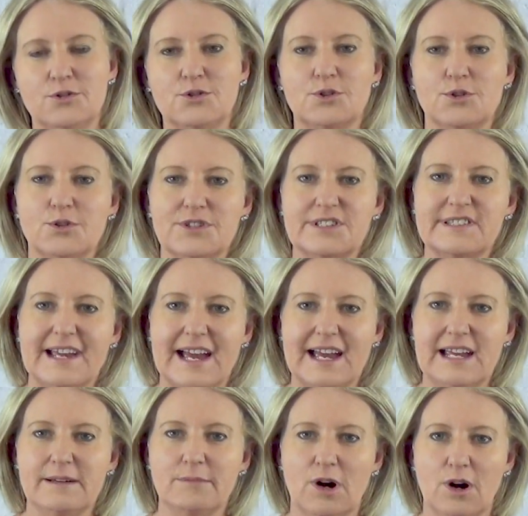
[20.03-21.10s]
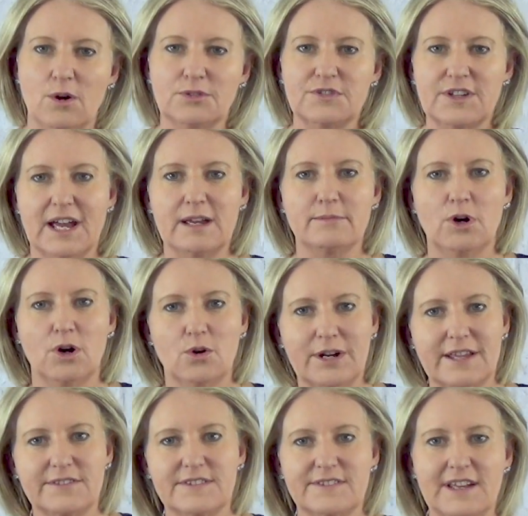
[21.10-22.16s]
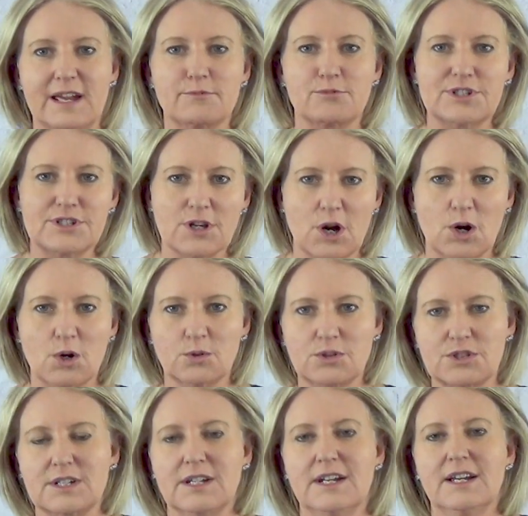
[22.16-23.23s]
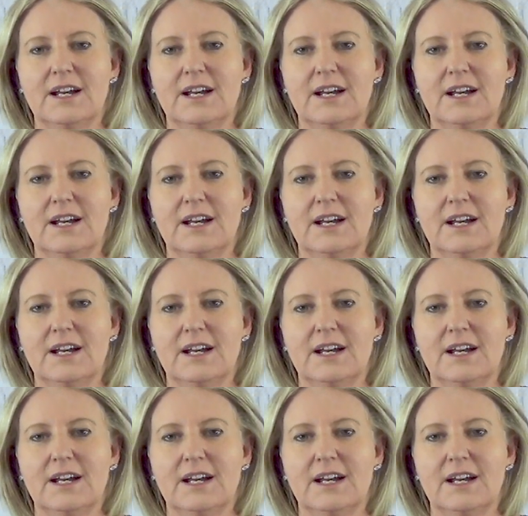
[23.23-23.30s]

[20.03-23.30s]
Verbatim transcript: do the same old, same old, get the same results.